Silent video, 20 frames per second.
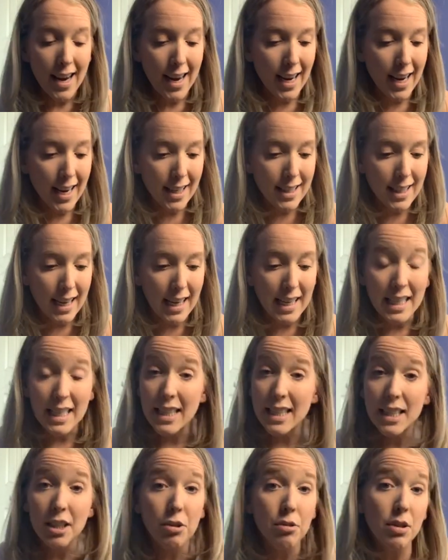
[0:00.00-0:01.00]
It's a
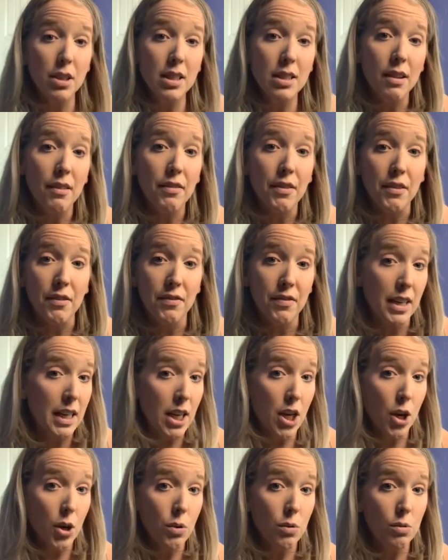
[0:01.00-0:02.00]
series of
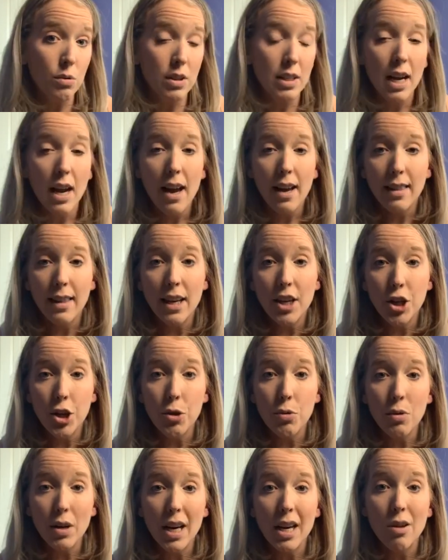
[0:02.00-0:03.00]
videos that
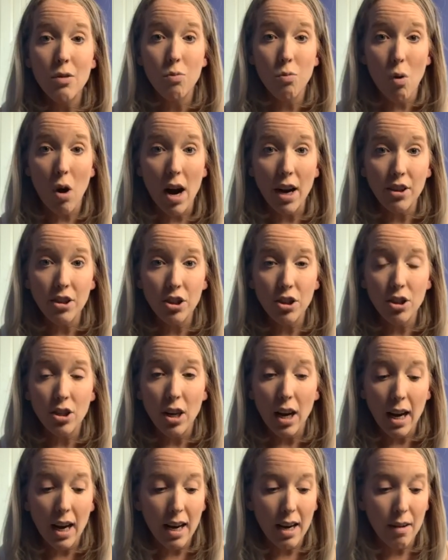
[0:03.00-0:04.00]
you can watch
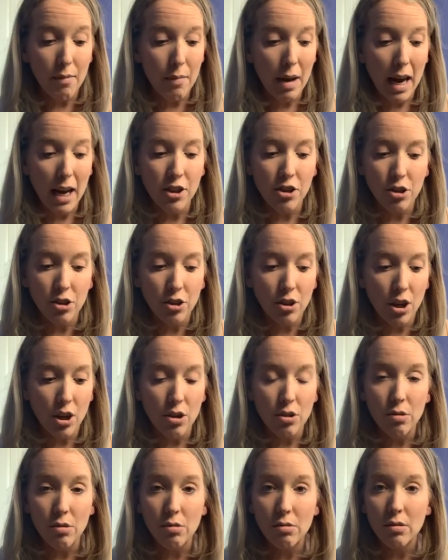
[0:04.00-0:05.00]
at your
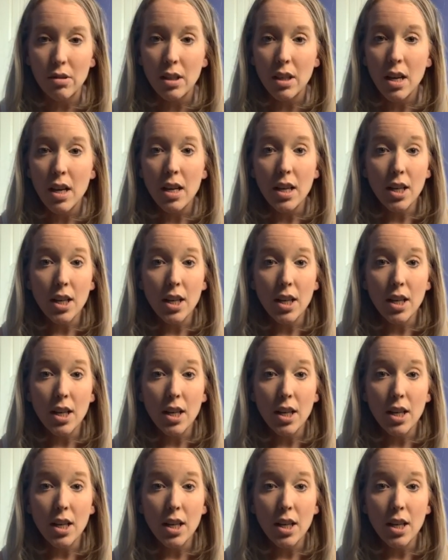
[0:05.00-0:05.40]
own,